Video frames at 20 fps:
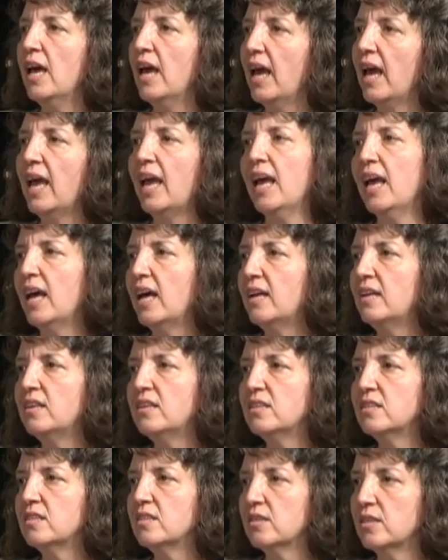And
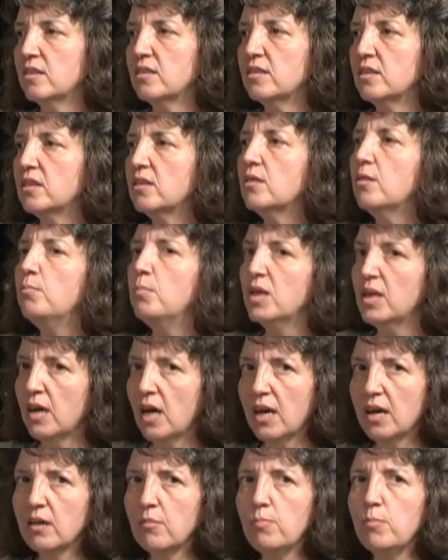Menachem
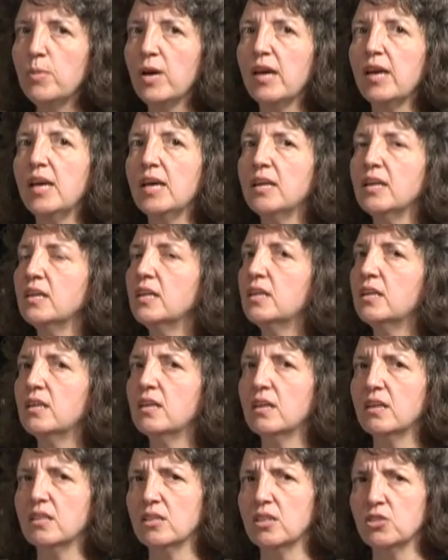Begin,
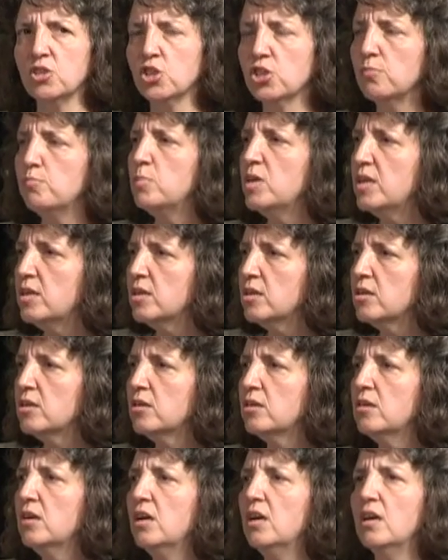
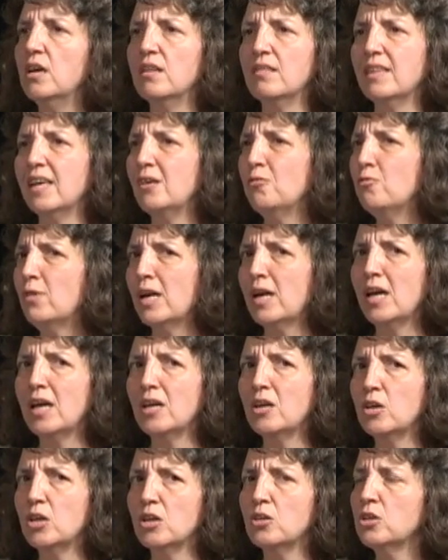Shamir, they
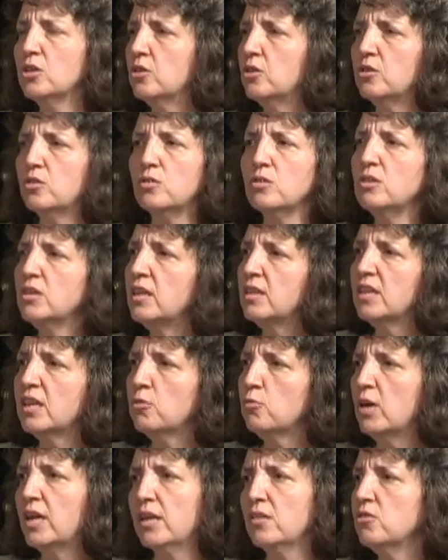ran Ergun and they
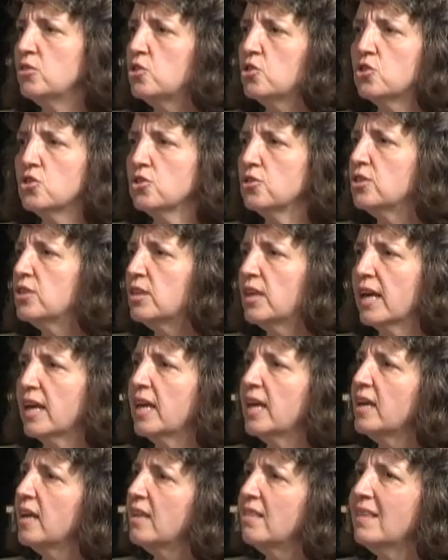ran the Stern
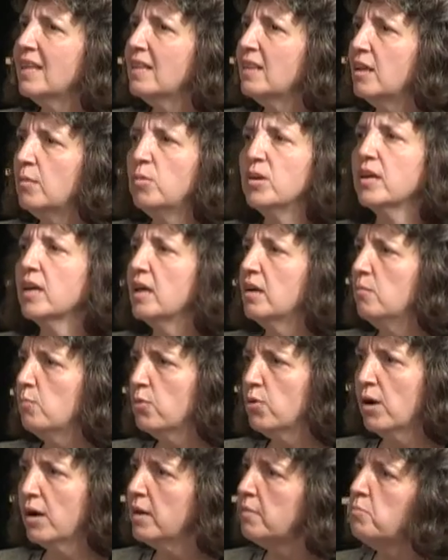Gang, and then they became
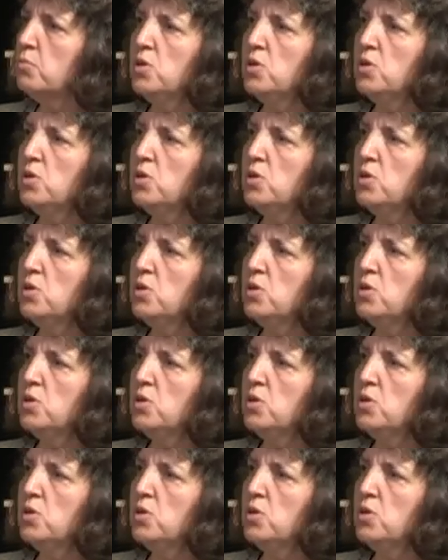prime